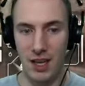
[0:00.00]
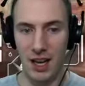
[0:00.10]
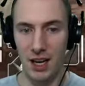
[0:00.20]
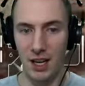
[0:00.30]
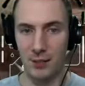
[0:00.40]

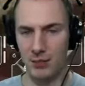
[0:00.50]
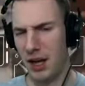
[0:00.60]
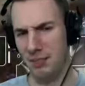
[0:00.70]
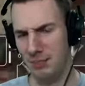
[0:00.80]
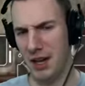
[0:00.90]

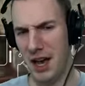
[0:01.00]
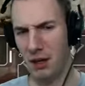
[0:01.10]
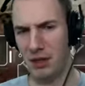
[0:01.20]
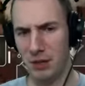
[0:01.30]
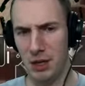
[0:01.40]
Not
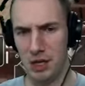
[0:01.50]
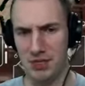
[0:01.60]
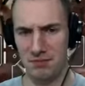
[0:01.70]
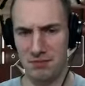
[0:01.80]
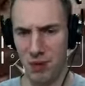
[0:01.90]
healthy, but just
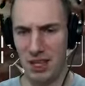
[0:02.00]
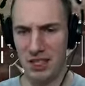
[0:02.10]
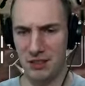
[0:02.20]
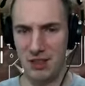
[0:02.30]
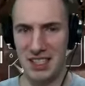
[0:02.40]
relatively